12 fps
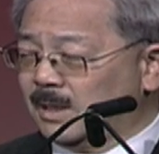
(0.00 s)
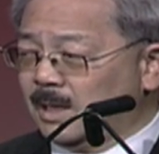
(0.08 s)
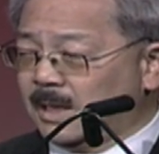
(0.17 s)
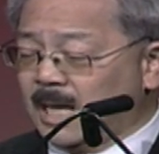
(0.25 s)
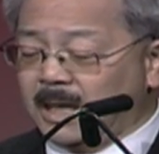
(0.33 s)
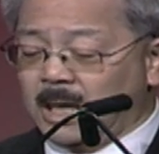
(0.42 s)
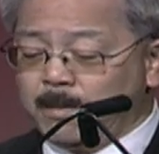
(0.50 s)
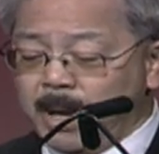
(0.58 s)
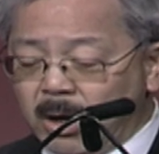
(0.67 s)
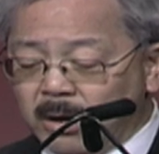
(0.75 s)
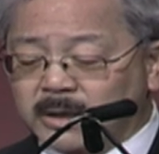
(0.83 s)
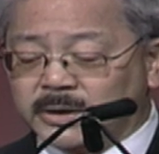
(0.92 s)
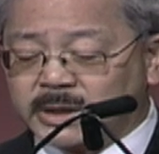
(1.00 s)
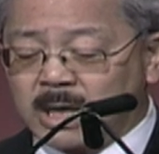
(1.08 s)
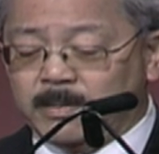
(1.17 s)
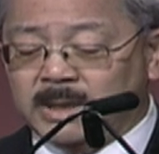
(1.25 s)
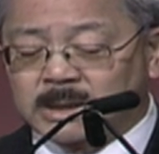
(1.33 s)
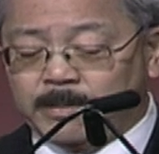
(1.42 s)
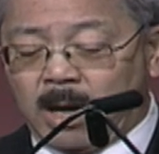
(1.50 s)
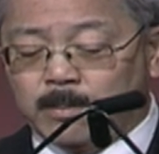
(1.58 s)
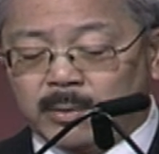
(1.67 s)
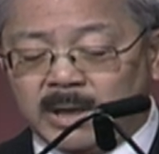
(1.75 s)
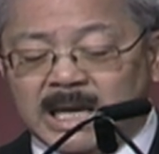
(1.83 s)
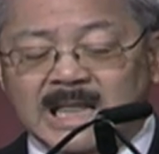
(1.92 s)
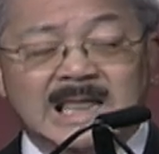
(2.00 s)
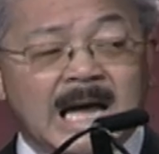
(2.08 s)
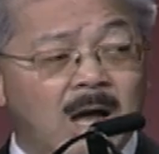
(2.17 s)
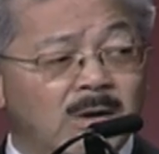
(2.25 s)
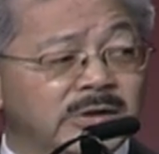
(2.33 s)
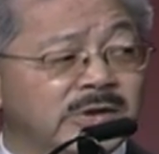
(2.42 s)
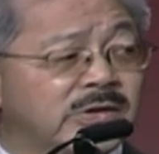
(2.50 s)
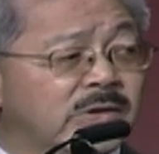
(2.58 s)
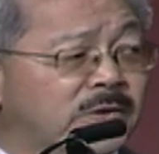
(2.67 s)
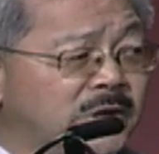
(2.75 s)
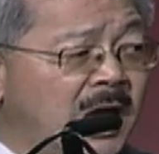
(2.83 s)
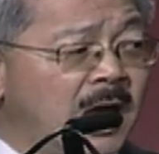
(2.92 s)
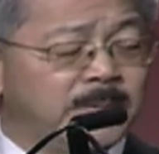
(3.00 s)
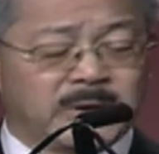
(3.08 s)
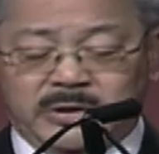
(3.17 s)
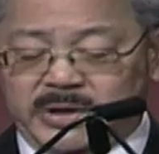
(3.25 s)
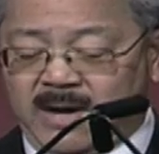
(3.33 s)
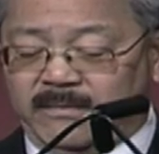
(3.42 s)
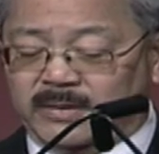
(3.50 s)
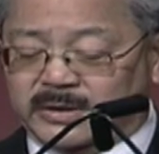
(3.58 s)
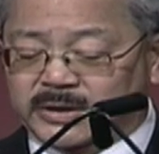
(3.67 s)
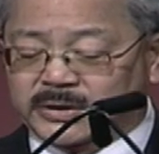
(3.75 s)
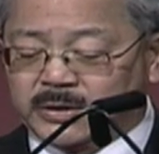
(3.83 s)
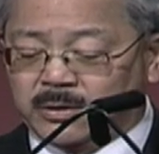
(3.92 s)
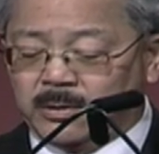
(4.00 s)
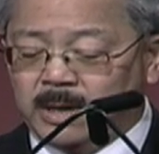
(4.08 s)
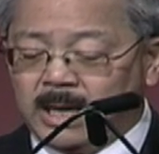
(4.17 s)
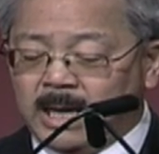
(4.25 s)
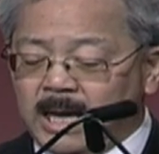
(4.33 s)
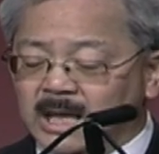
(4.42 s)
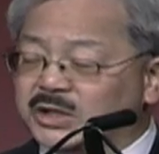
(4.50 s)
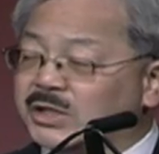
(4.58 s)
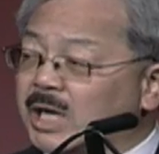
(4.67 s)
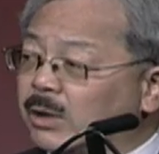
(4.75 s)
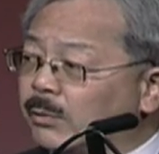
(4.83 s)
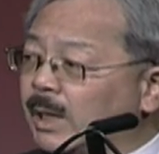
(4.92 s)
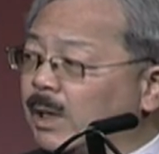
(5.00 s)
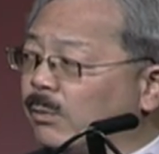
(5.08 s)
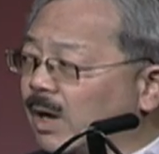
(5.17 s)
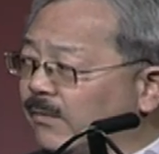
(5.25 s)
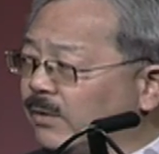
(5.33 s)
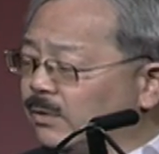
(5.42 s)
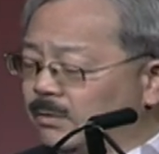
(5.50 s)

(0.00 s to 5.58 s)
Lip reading: that America's Cup is about bringing thousands of jobs to San Francisco and generating revenue